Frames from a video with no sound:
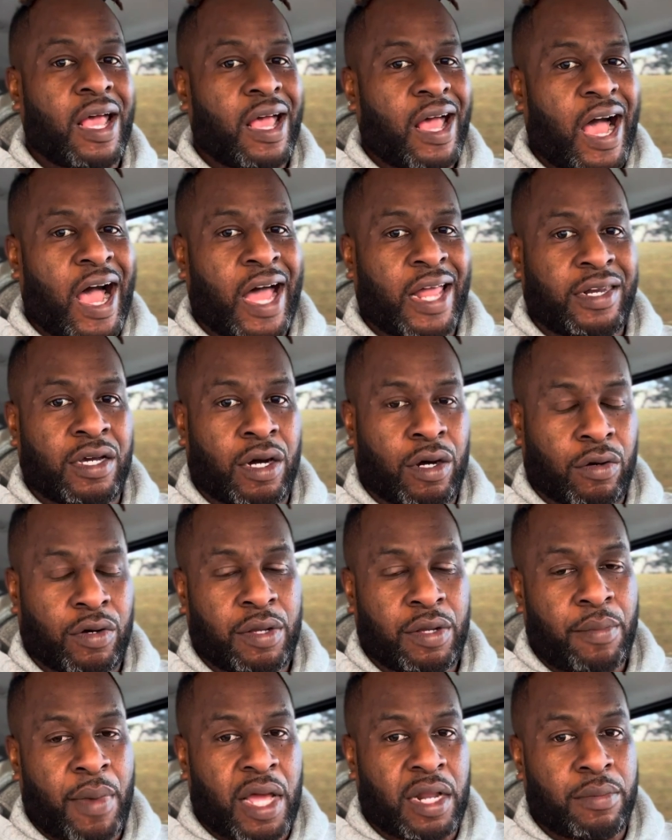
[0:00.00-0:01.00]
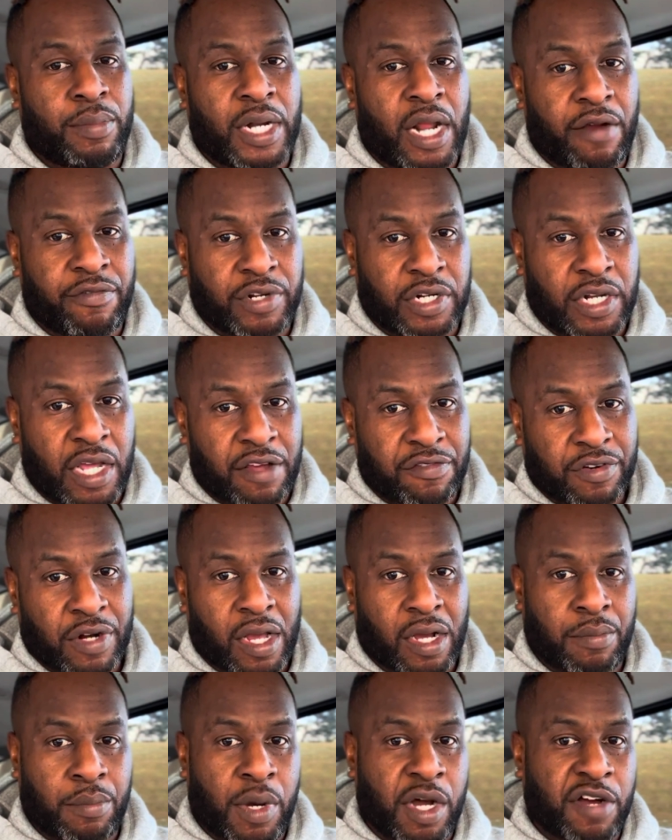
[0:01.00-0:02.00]
I know it might have been every day for like
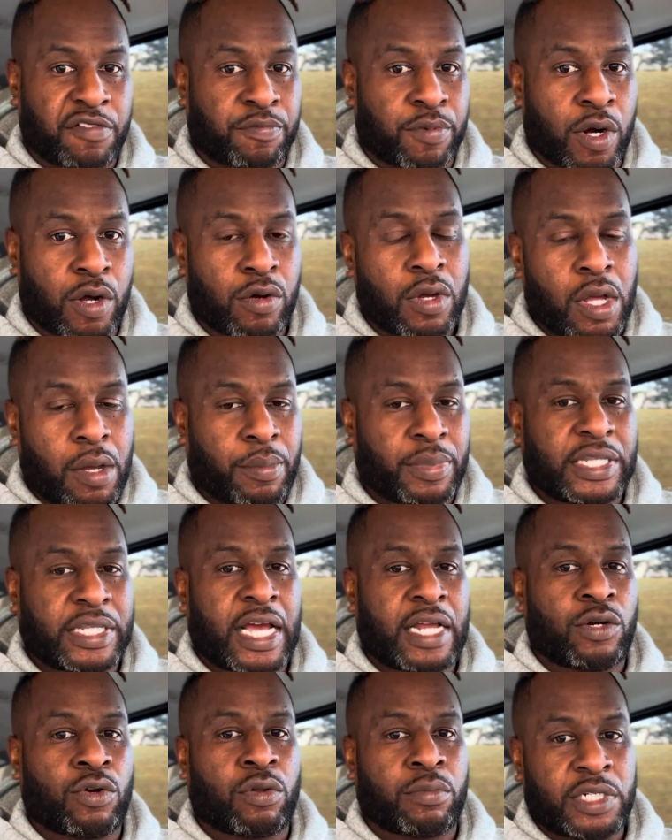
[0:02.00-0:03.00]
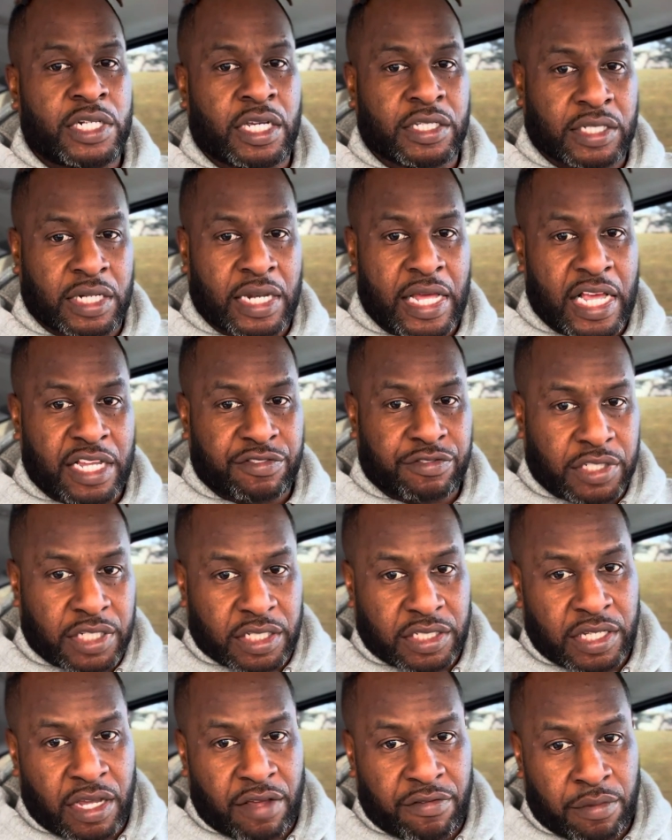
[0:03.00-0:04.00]
a month, bro, but that normally doesn't last for
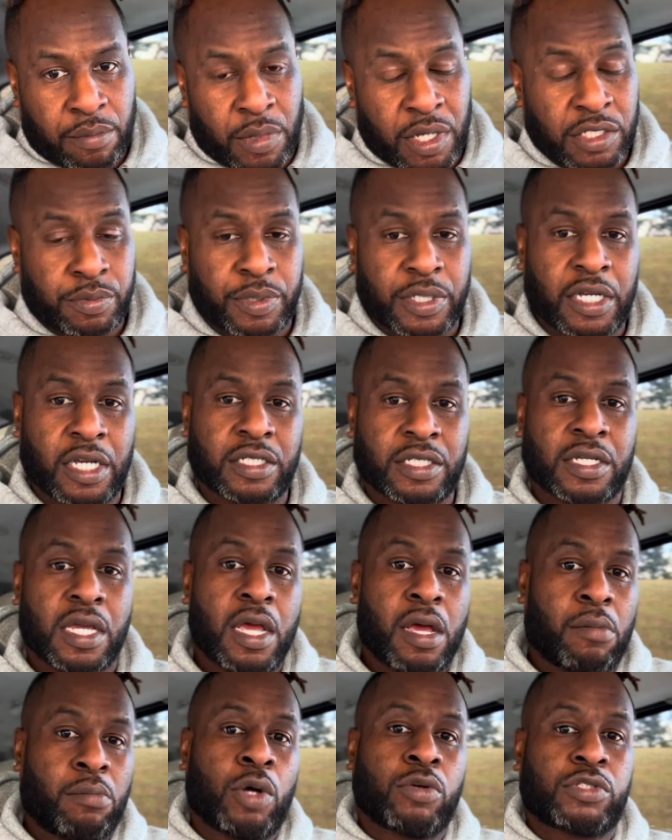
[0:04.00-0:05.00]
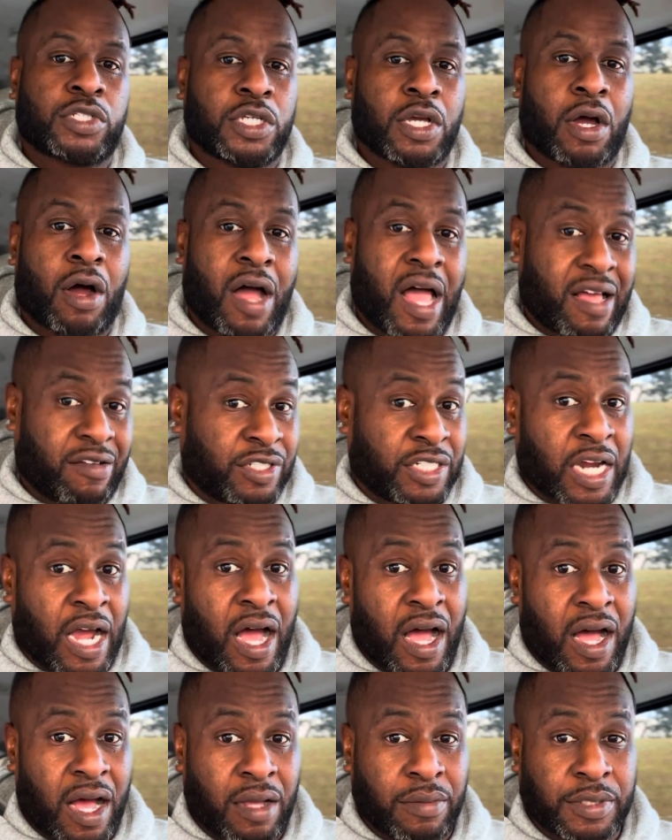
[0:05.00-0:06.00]
6-7 months, because most of y'all have
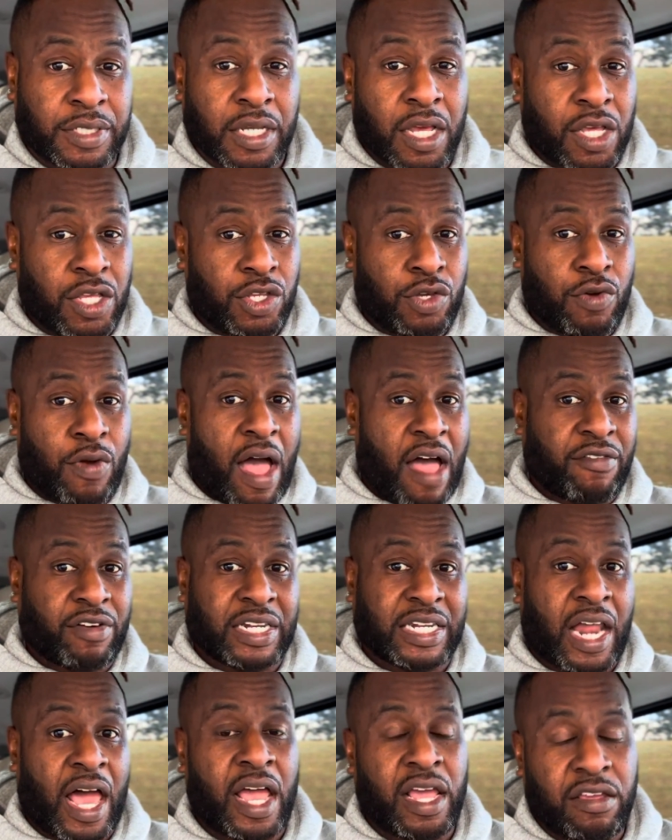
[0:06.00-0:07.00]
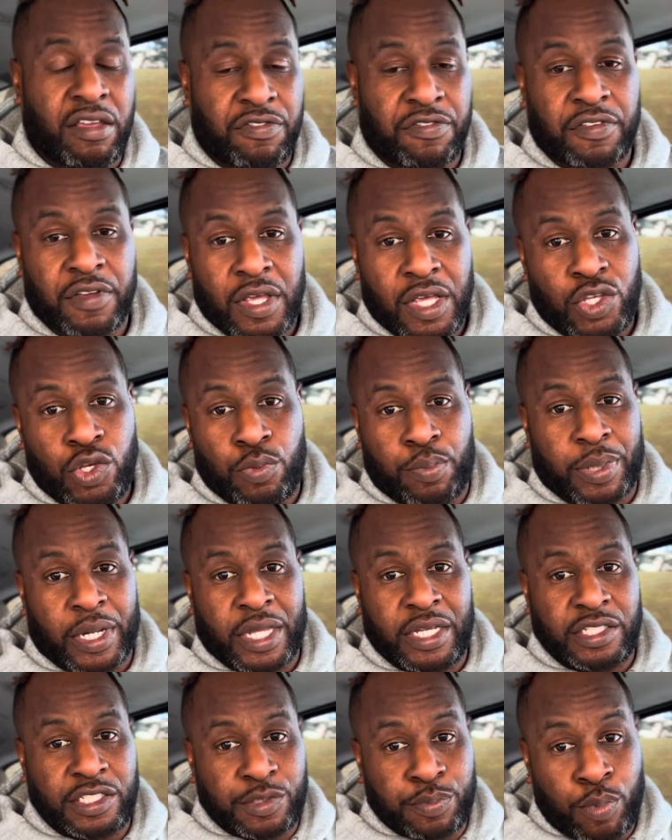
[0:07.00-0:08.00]
jobs, you have a life, you play
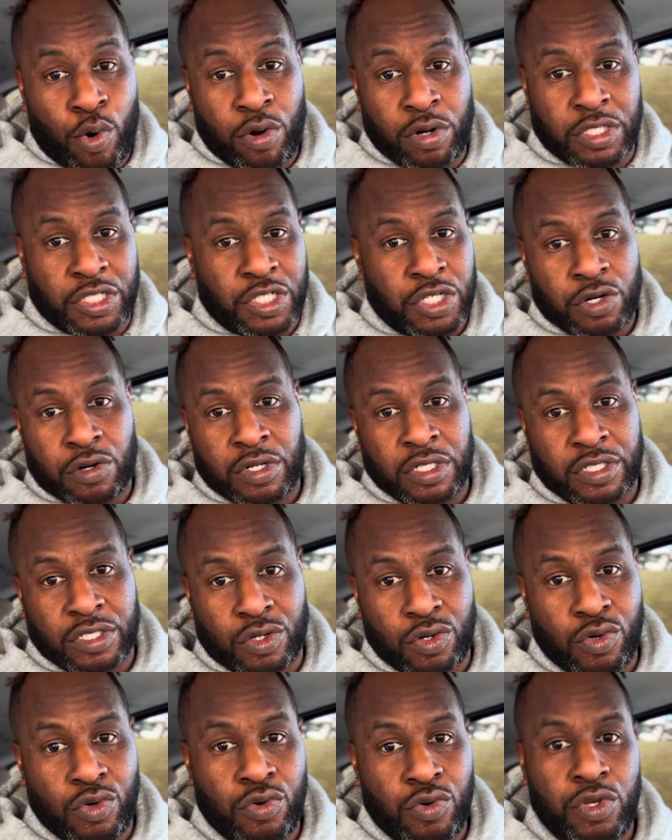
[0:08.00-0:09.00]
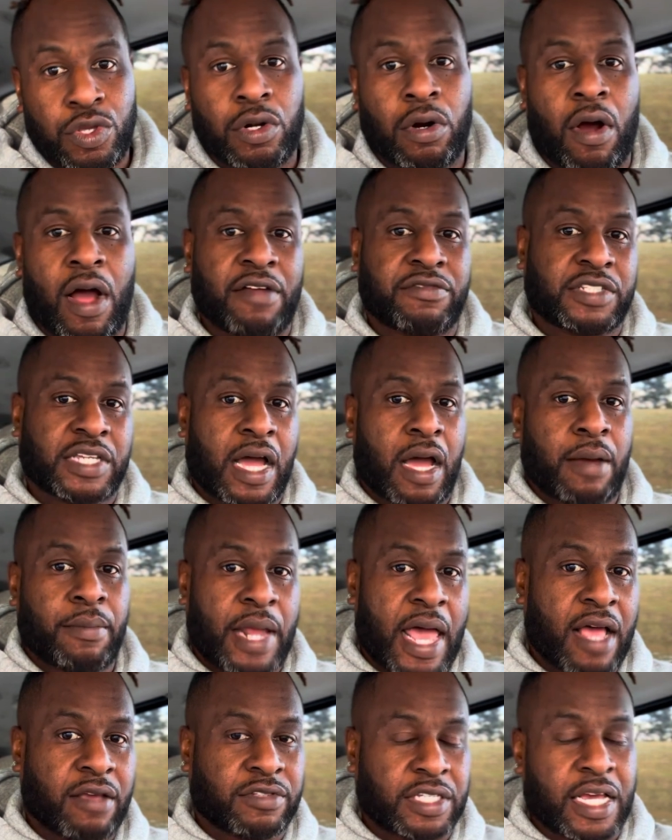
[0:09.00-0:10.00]
sports, you're in school. You don't have time to
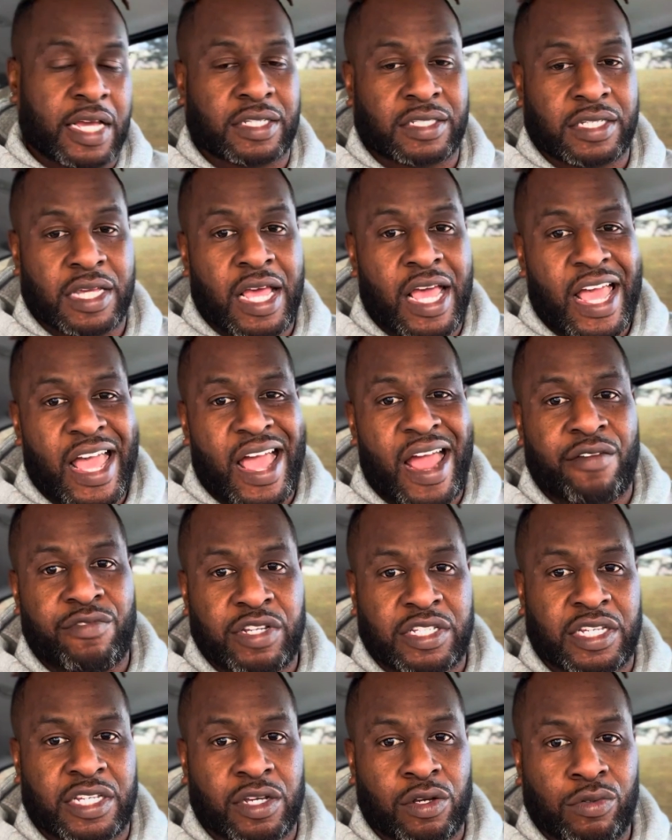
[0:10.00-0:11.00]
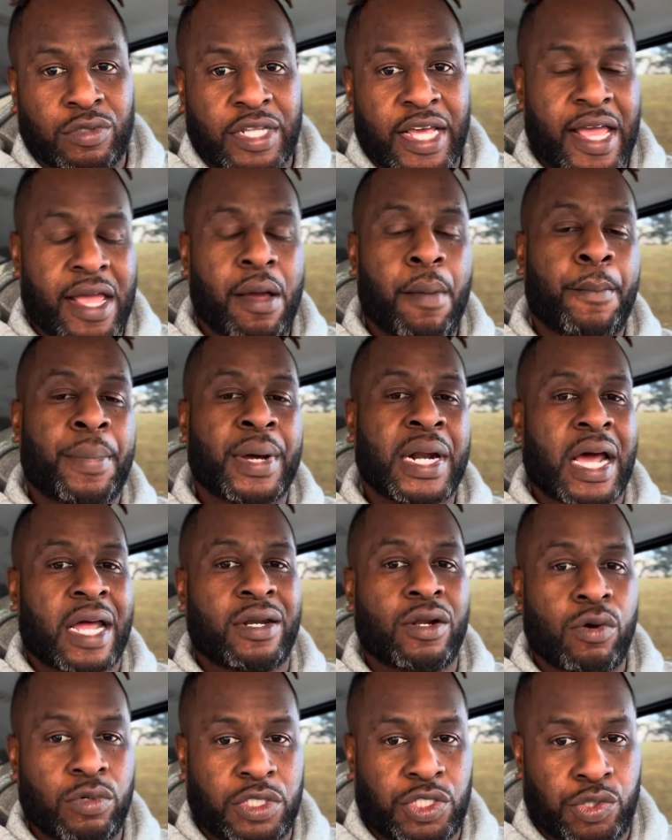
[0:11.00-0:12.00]
have sex every single day. But I
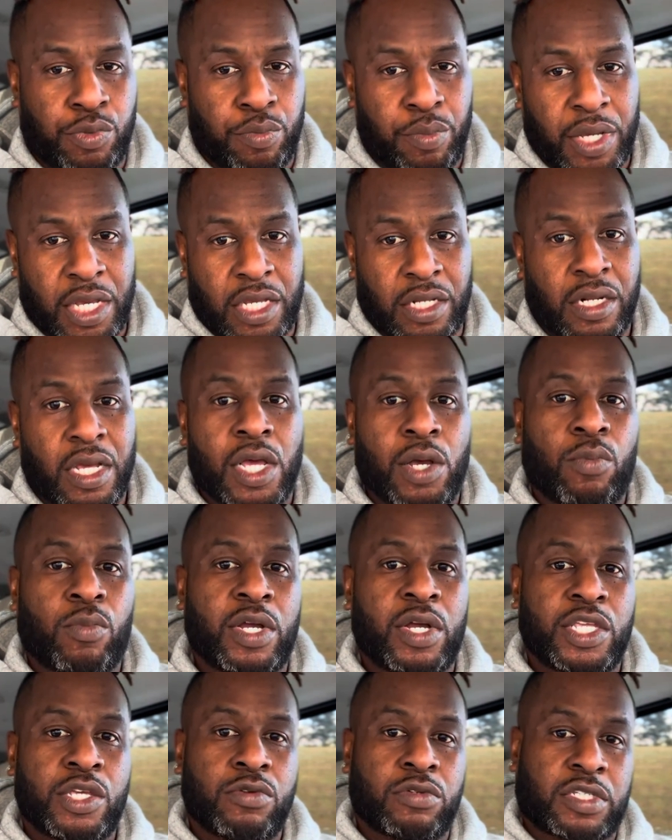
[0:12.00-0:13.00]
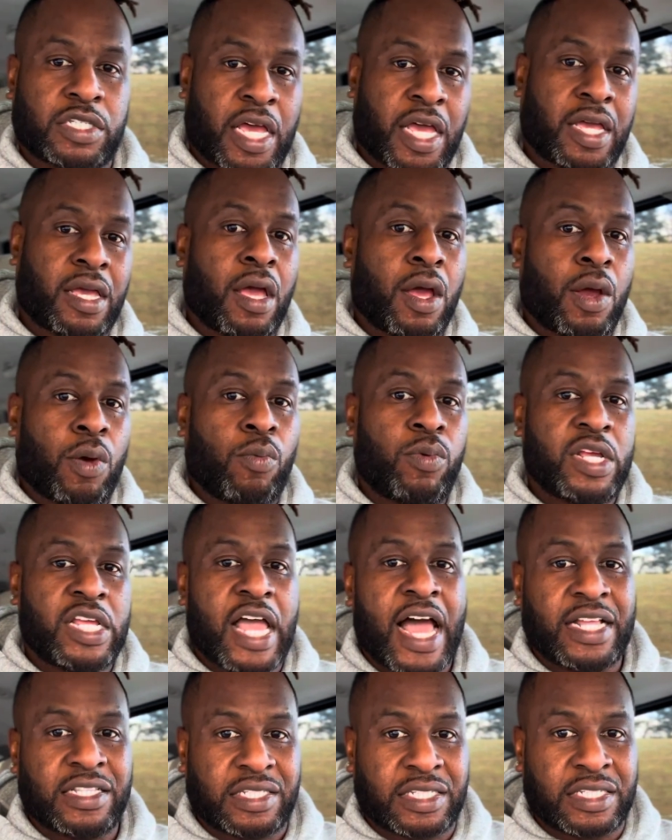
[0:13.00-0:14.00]
know what you mean when you say we
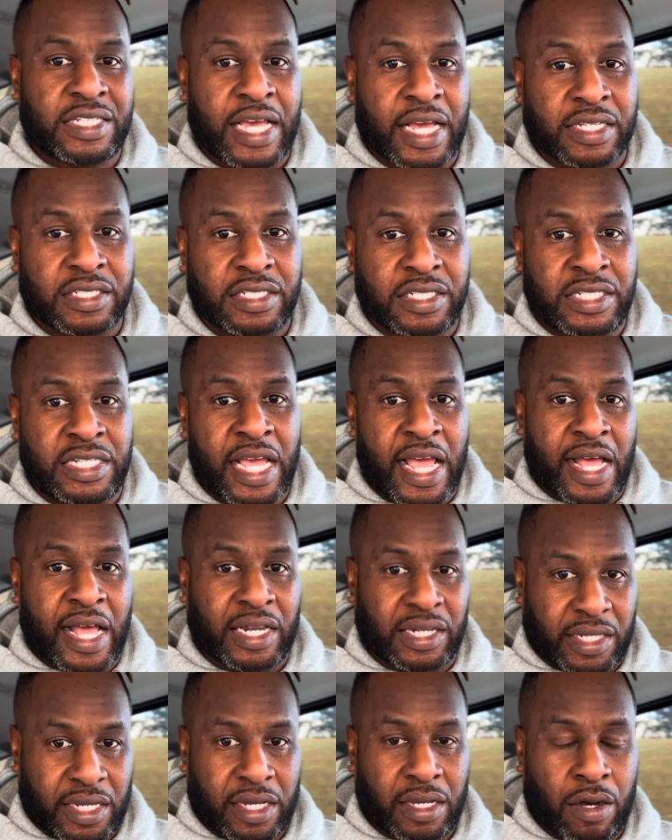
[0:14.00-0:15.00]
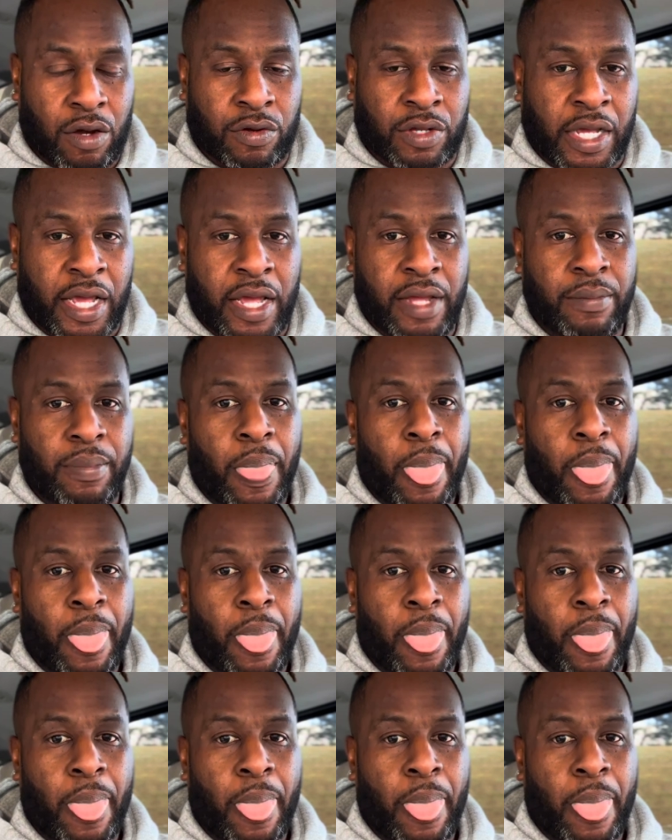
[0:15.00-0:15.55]
had sex daily, okay?